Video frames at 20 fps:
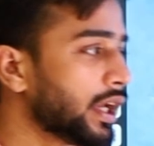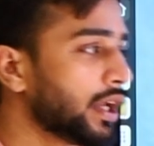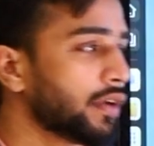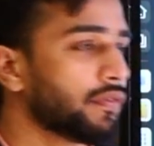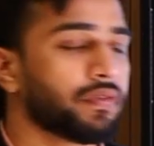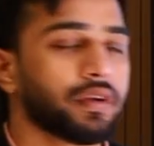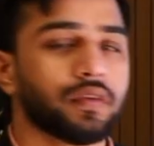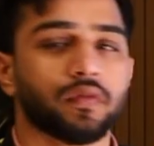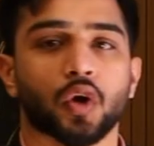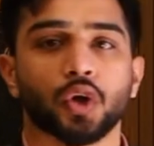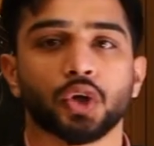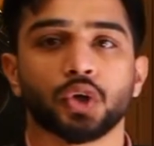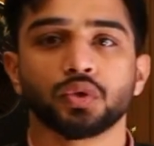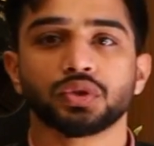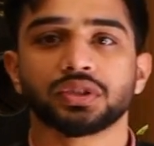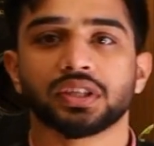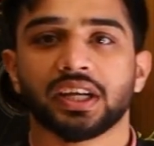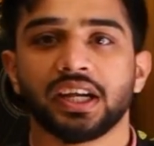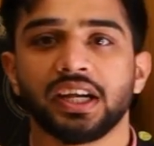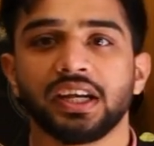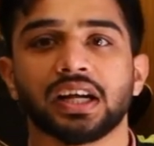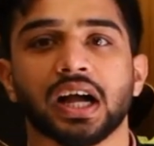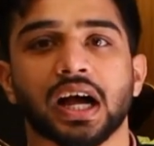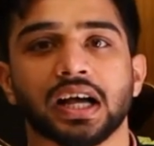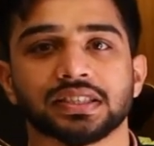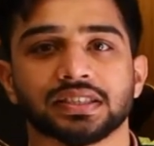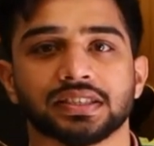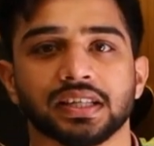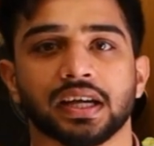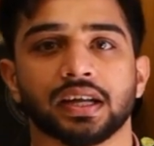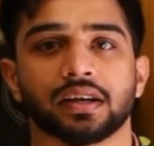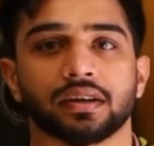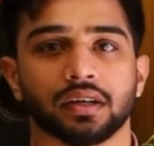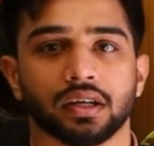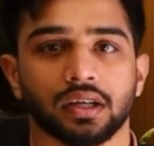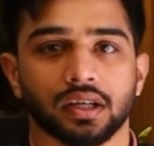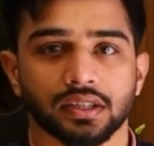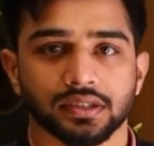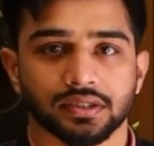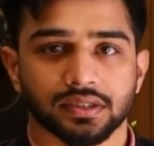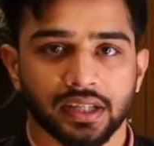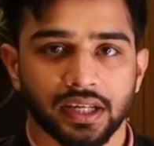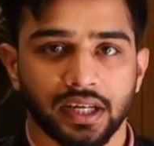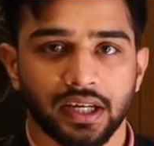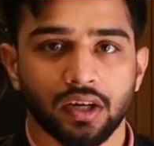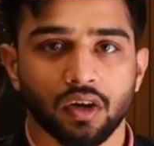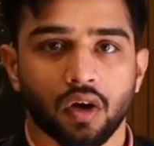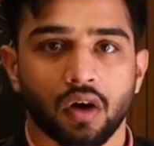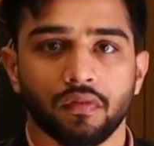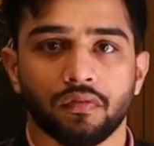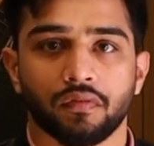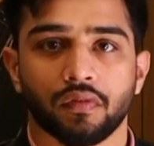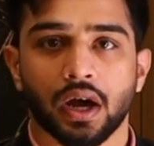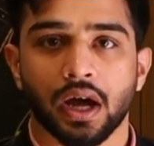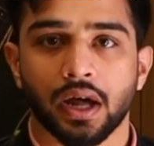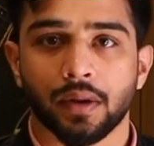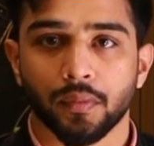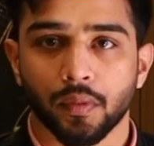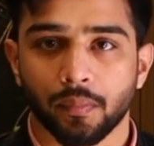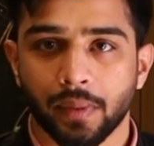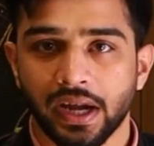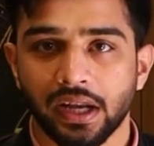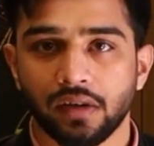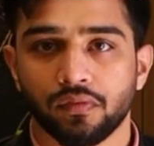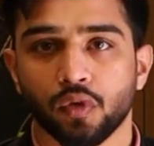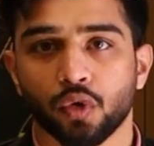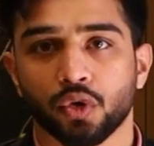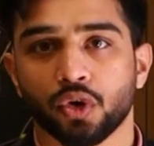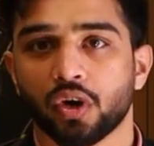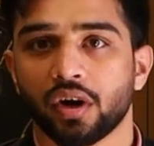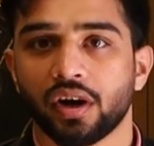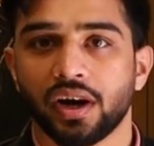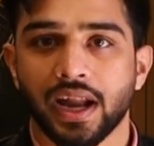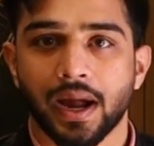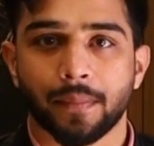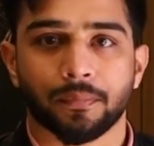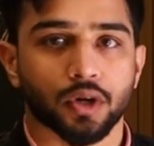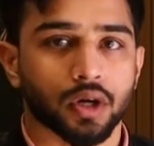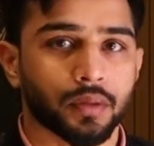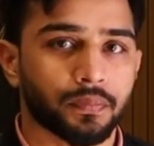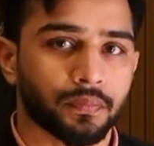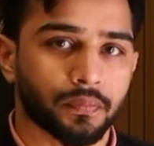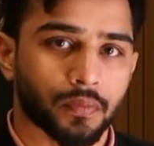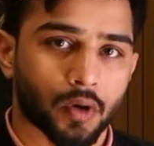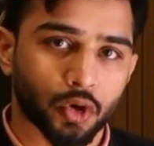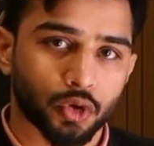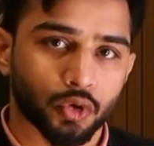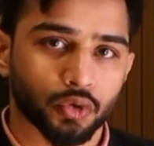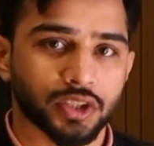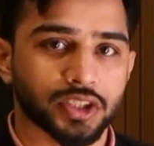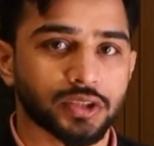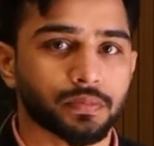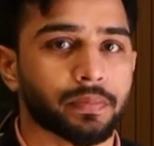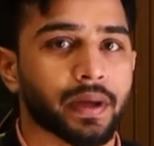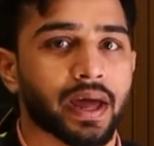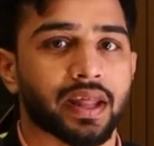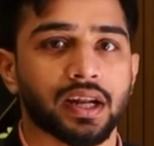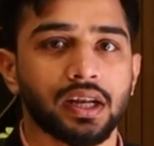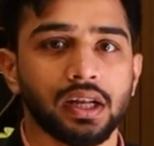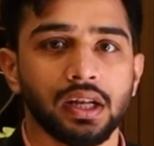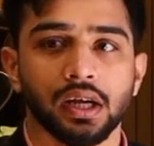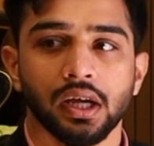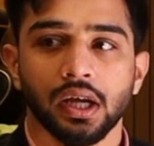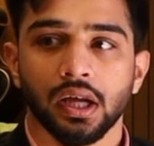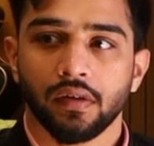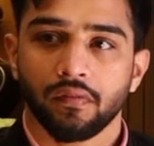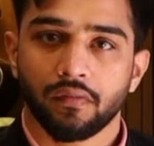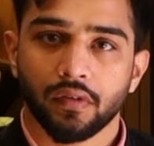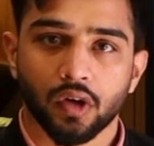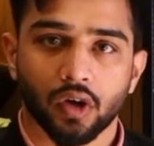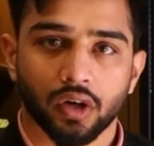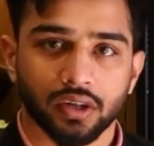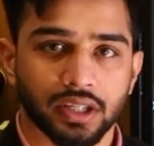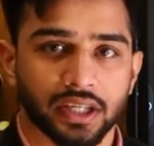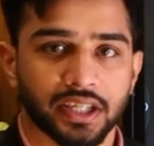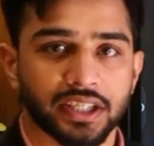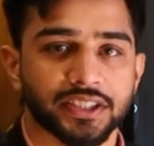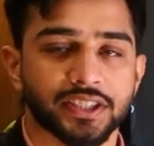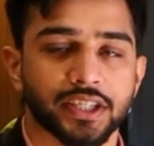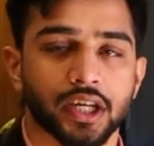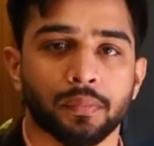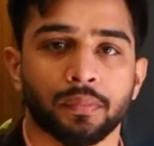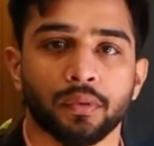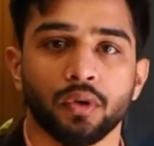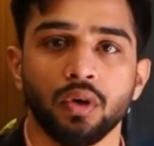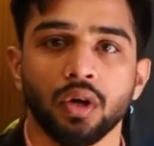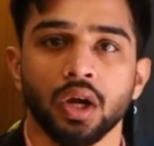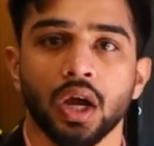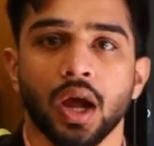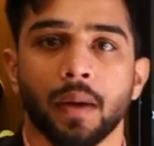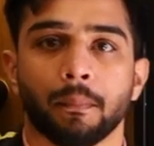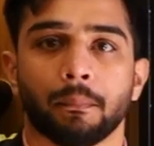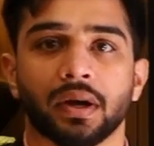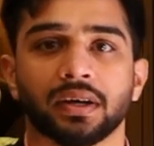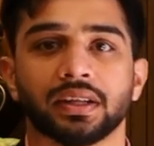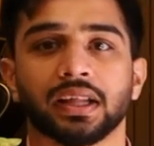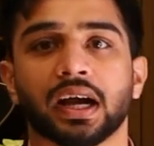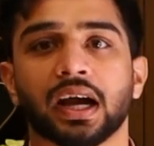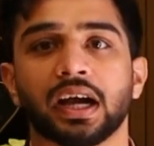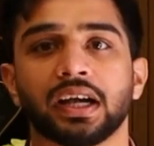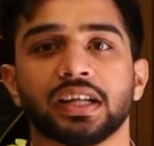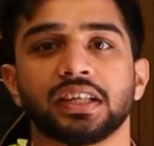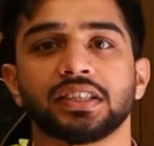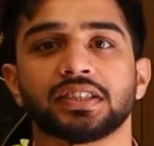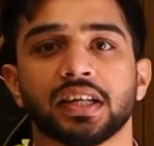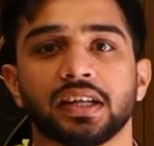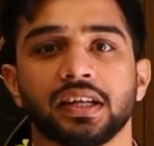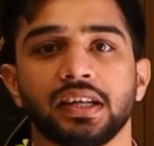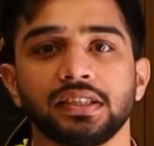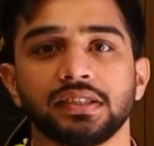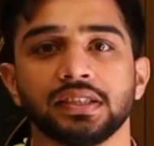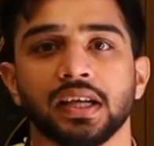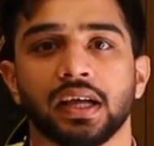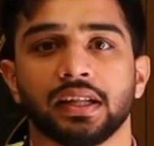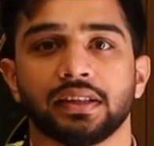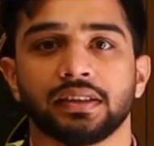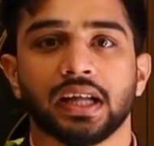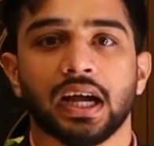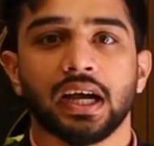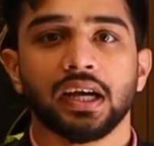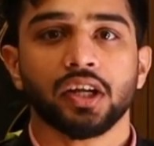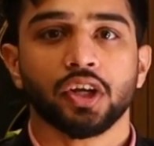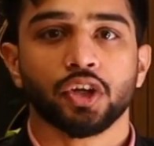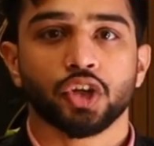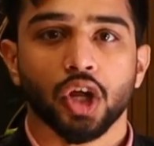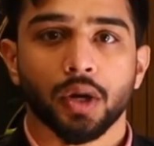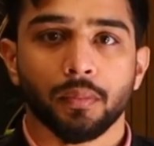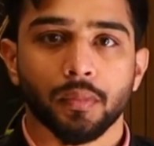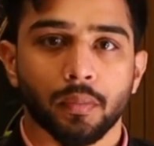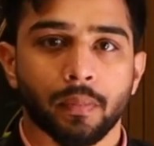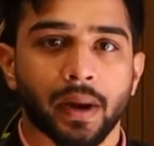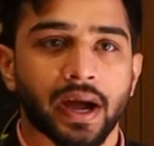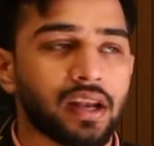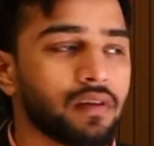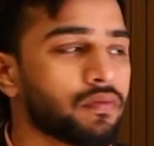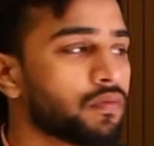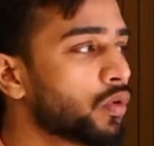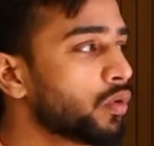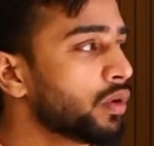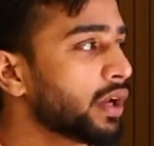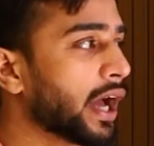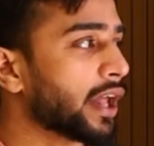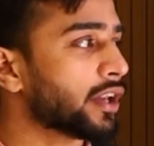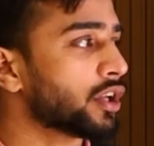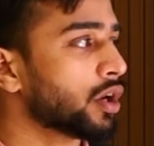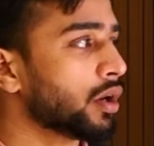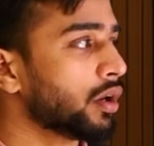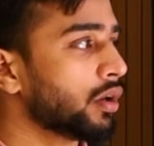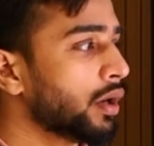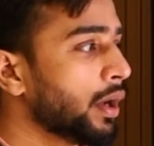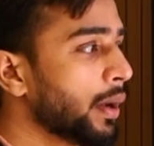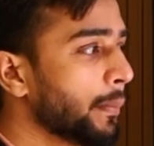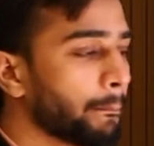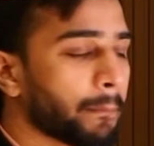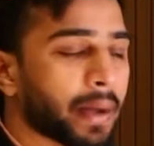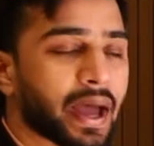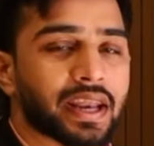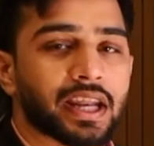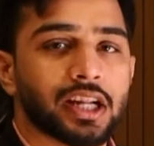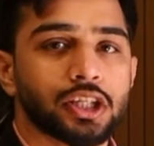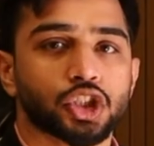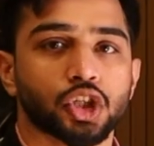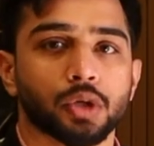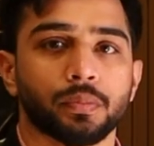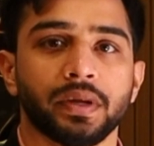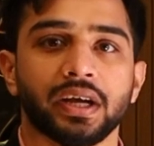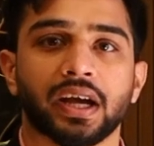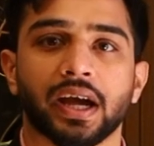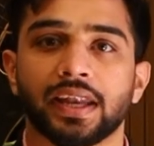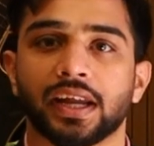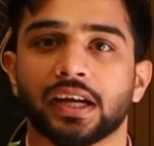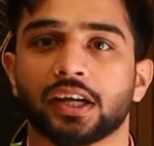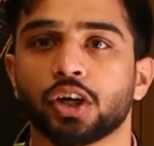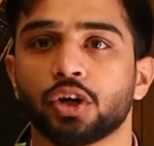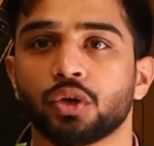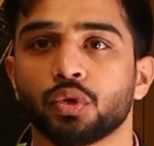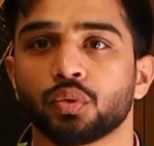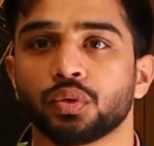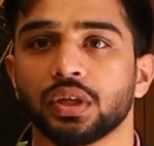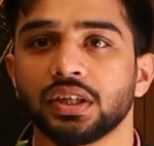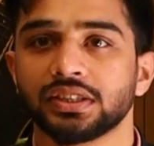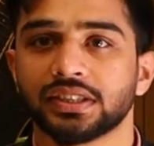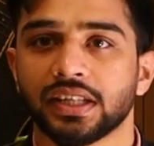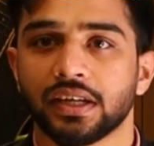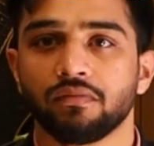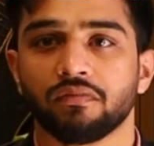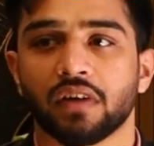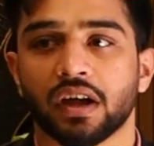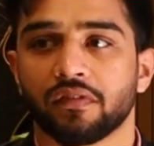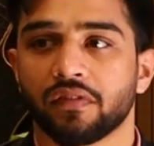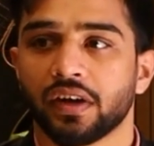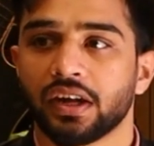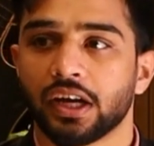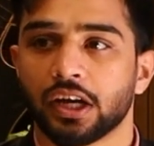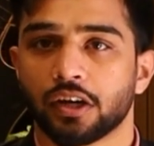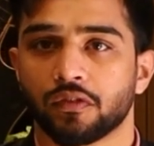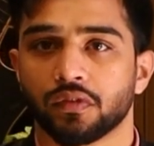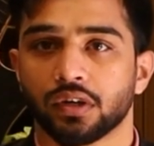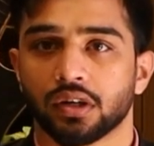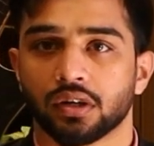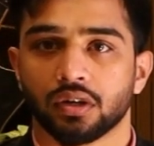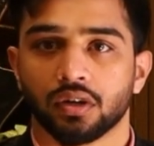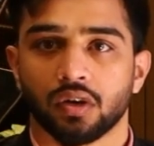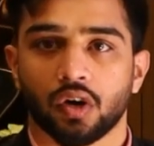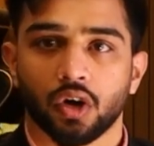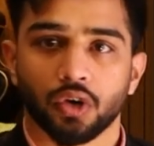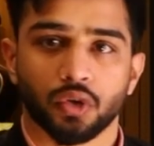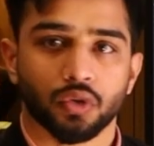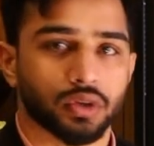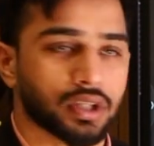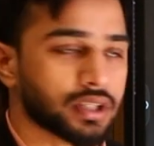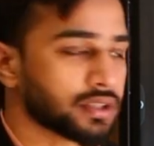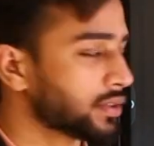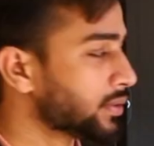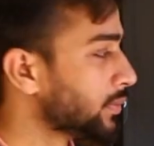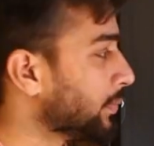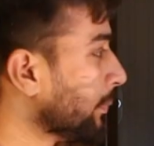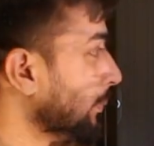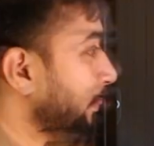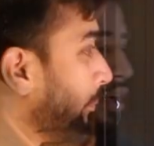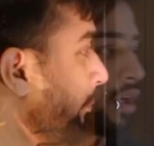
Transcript: If we want to screencast our screen of our mobile phone or a laptop onto this panel, we got the eShare Pro. But the condition is that your mobile phone and your panel should be connected to the same Wi-Fi network onto this.